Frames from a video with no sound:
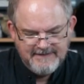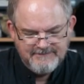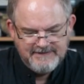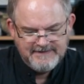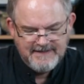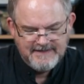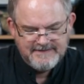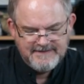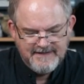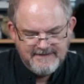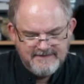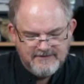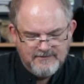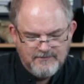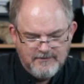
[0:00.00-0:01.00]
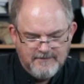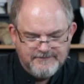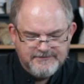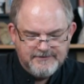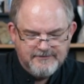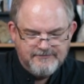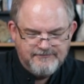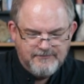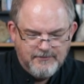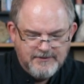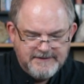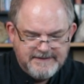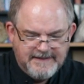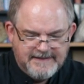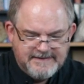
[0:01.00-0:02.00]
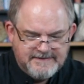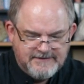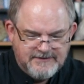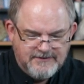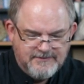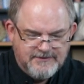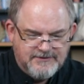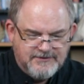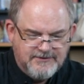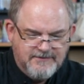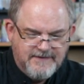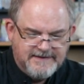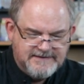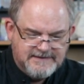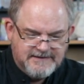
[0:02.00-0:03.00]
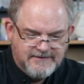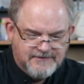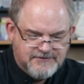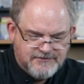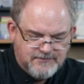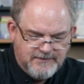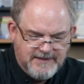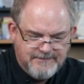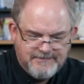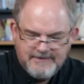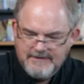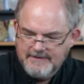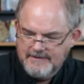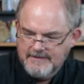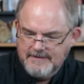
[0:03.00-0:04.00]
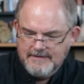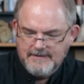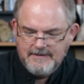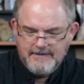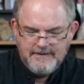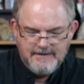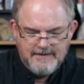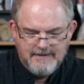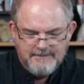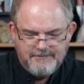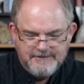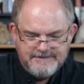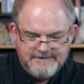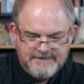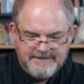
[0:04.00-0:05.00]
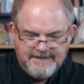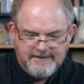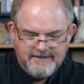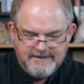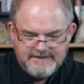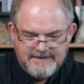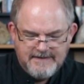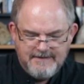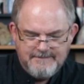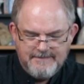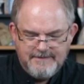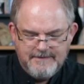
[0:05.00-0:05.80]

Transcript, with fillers: giving that 10 to the wolf. So the 4 takes 2 and 2. That's another sweep and puts the 10 on top.